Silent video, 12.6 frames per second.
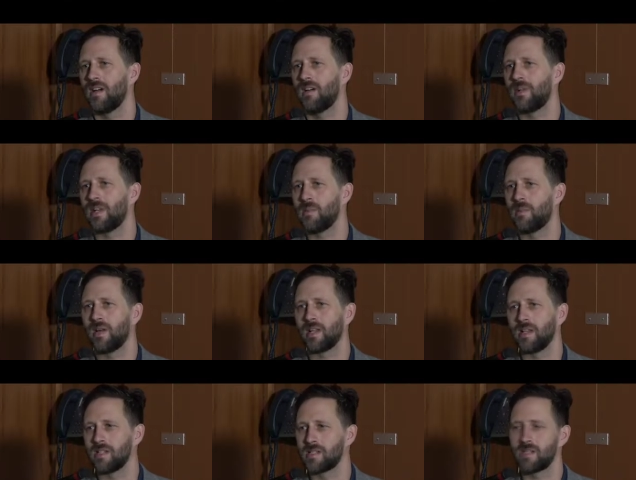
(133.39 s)

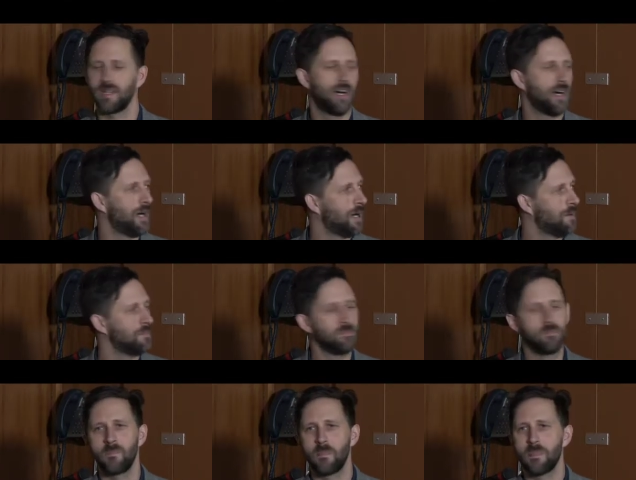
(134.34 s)
anybody's,
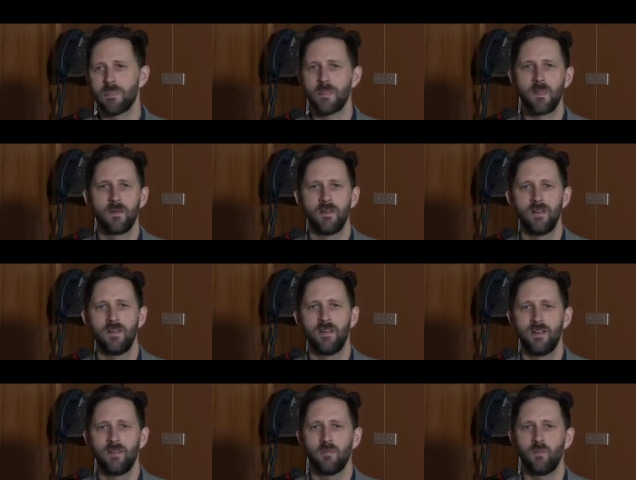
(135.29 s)
painting
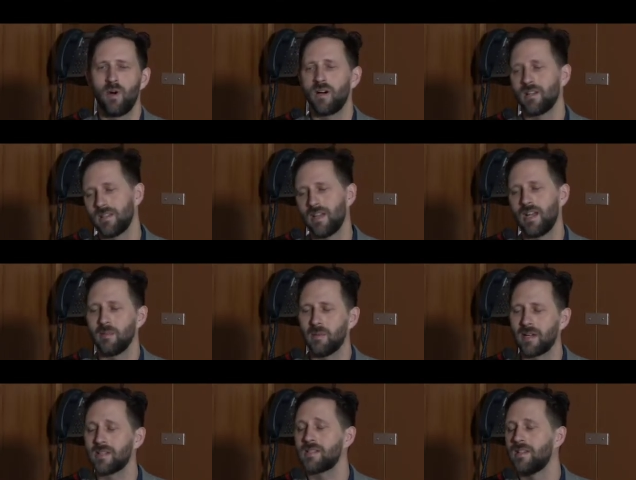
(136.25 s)

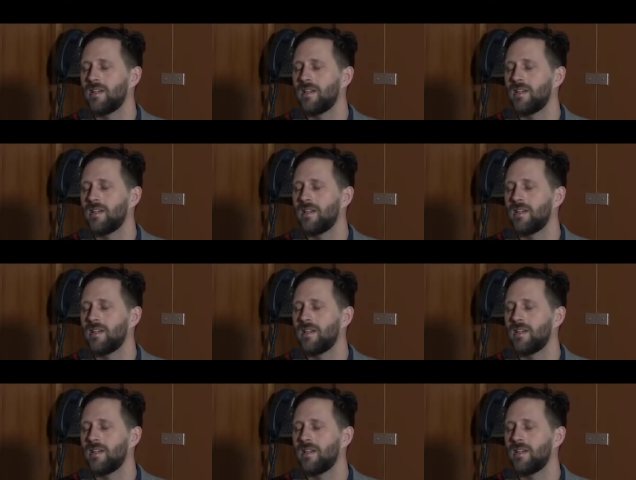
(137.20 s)
was